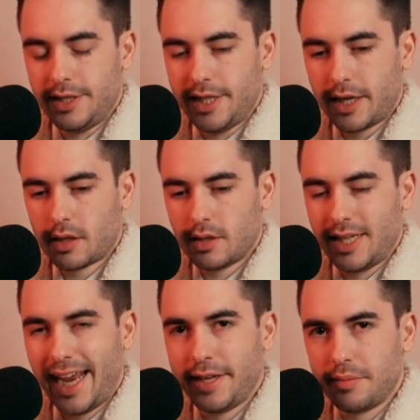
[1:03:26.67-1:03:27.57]
dick
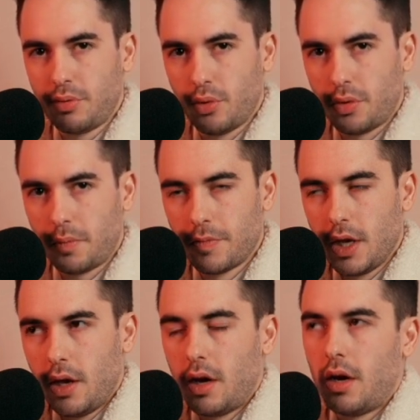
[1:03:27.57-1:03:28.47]
dating pool.
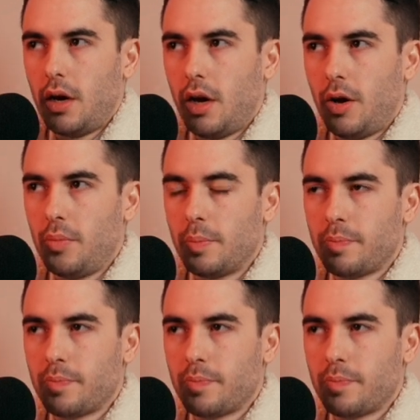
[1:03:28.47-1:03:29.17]
In